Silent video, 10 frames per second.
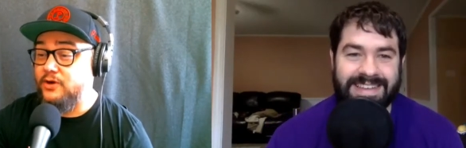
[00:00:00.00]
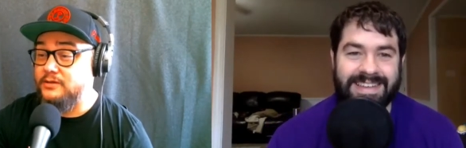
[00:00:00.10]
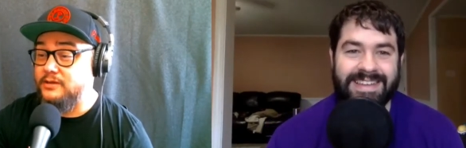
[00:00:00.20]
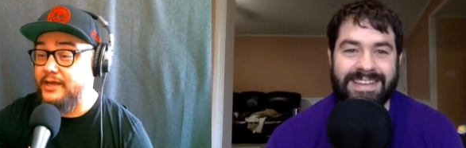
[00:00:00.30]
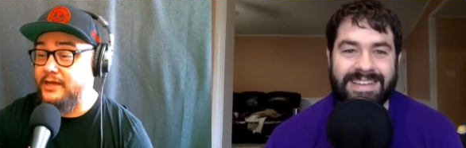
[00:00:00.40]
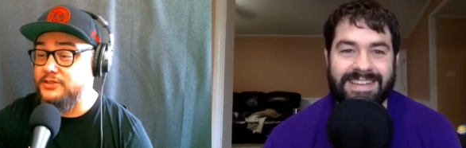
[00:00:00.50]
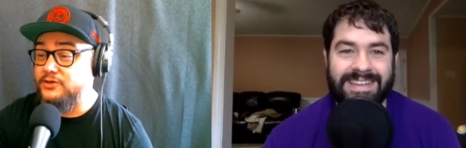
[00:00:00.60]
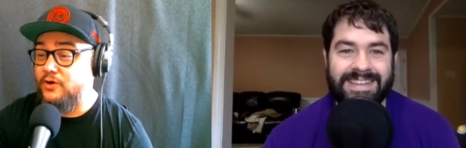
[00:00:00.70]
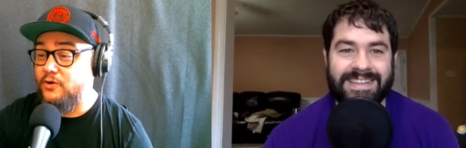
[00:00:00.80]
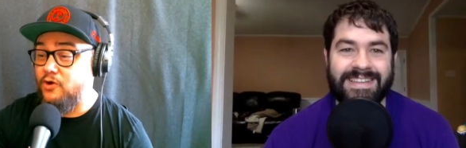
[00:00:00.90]
Speaker 1: like a do
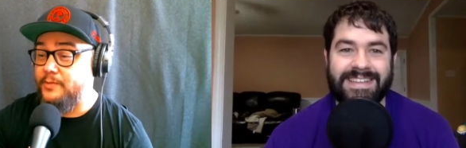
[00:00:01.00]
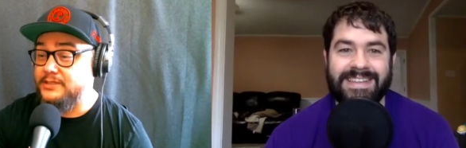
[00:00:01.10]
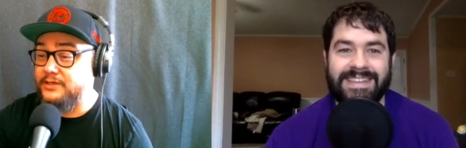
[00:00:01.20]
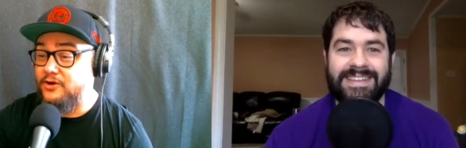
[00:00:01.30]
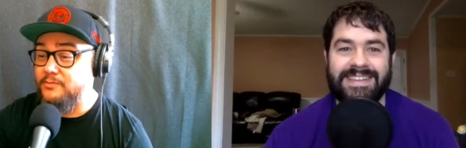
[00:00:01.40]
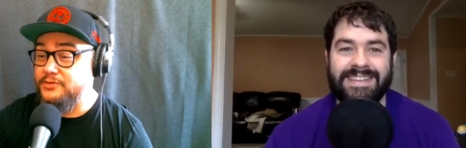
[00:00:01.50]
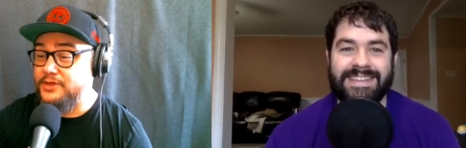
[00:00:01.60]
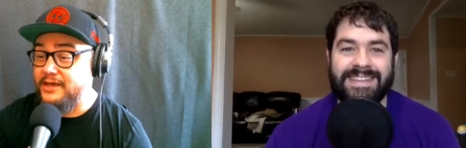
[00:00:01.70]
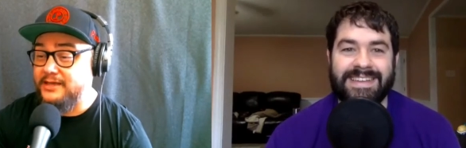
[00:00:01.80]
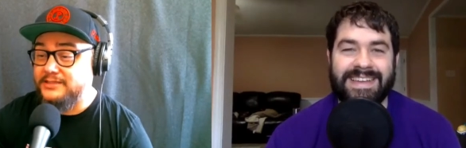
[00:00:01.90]
aerobics at home thing?
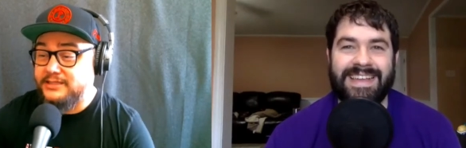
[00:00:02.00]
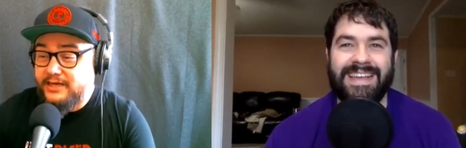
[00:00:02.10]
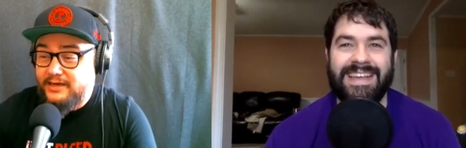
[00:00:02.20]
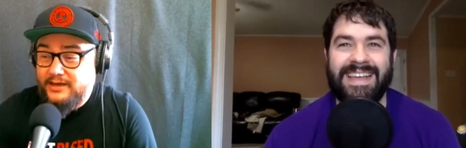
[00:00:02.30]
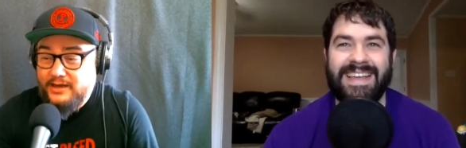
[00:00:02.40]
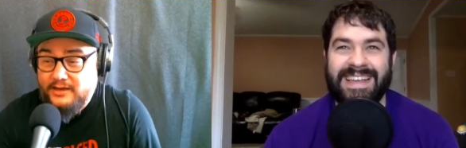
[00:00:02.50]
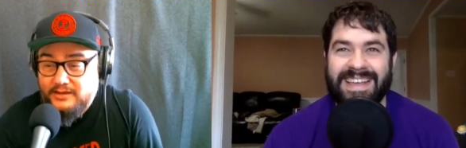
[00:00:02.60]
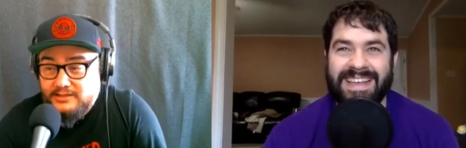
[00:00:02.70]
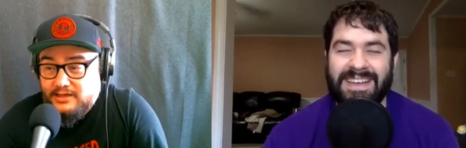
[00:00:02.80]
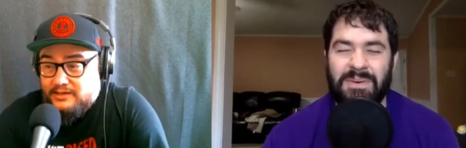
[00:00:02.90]
Because he's kind of he's
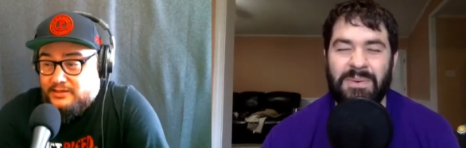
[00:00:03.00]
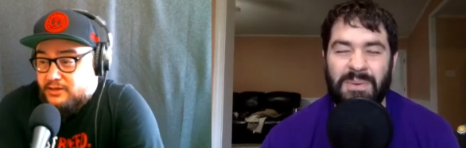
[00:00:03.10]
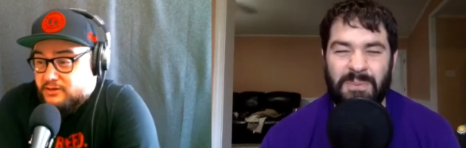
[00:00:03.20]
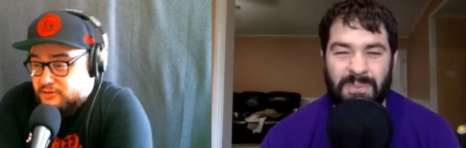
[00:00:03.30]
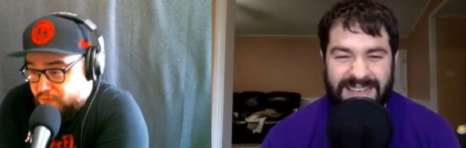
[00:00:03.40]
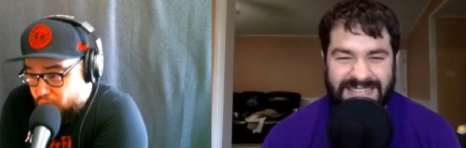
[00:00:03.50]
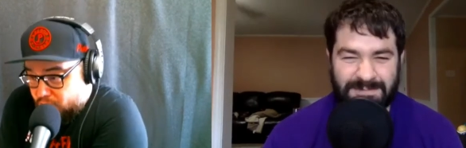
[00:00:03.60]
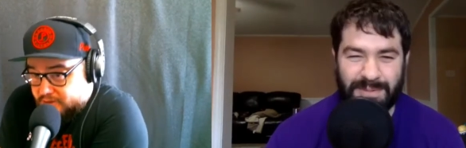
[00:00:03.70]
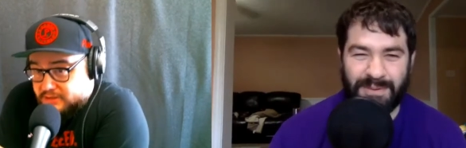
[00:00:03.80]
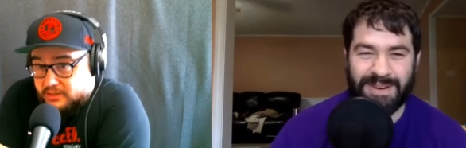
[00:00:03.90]
got he's hunched forward, he's, he's
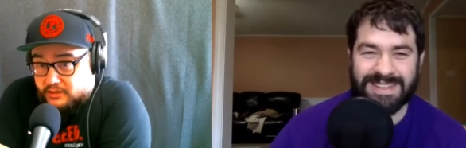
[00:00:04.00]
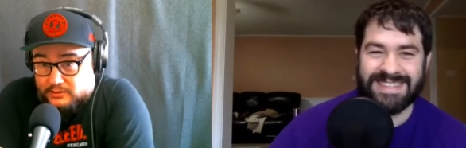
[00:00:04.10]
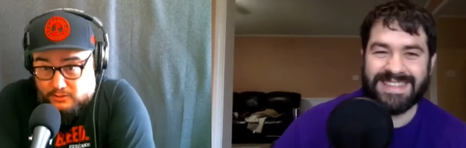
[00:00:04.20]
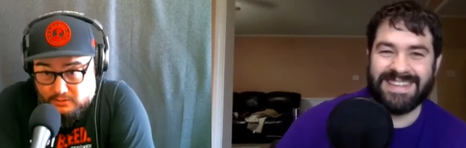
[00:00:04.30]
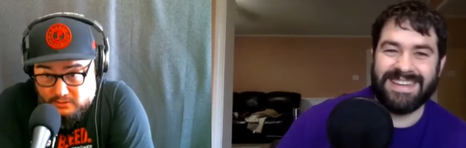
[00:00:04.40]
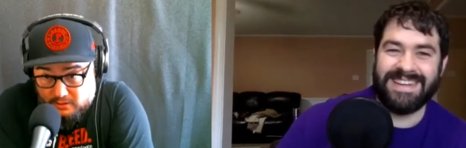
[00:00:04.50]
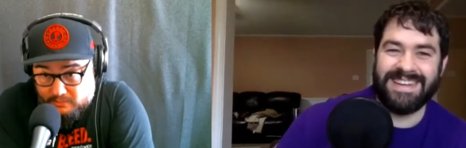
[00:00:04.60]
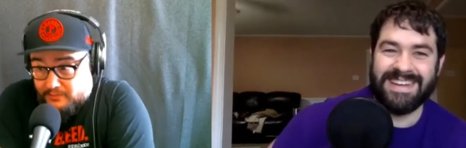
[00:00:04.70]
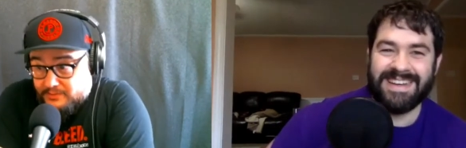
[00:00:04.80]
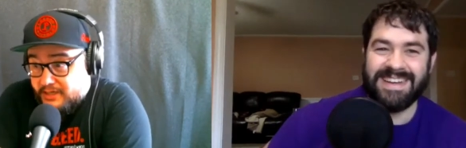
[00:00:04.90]
kind of turning a little bit from
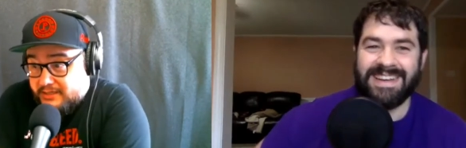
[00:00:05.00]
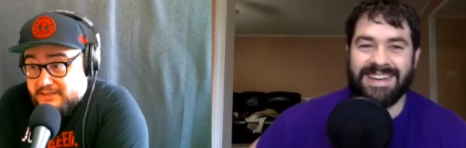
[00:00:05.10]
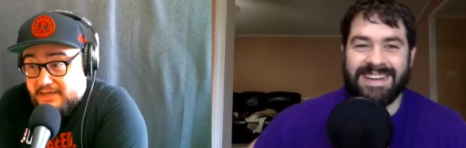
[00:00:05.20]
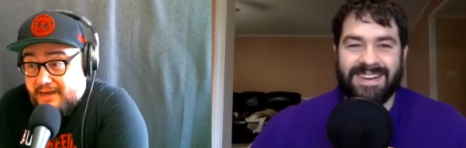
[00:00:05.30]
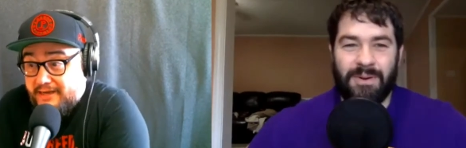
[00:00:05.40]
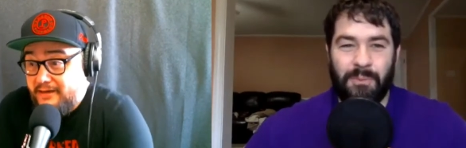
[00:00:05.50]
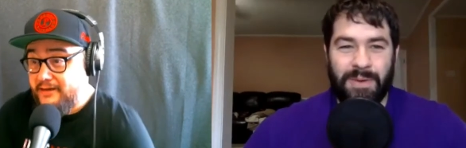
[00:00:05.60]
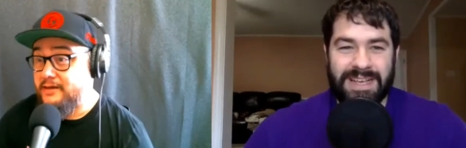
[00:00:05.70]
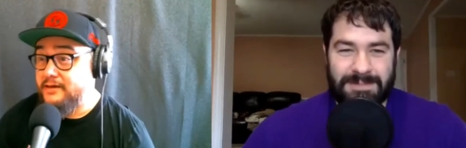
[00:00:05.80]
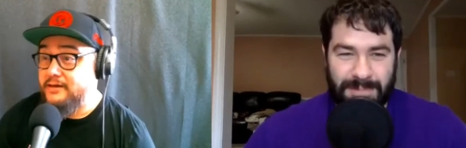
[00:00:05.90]
side to side. We
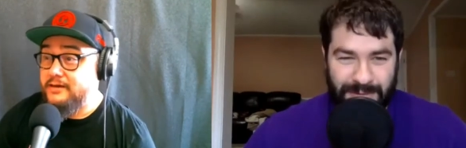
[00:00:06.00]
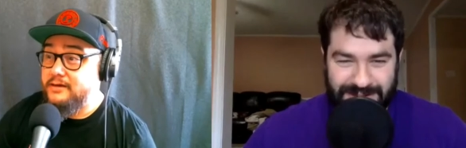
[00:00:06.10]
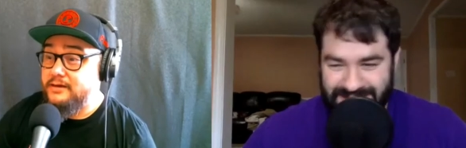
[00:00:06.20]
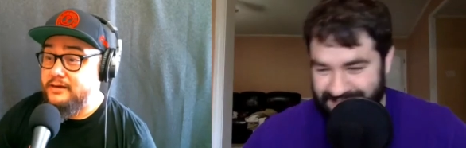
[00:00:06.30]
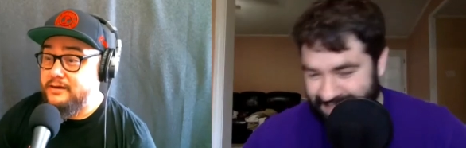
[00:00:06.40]
sports.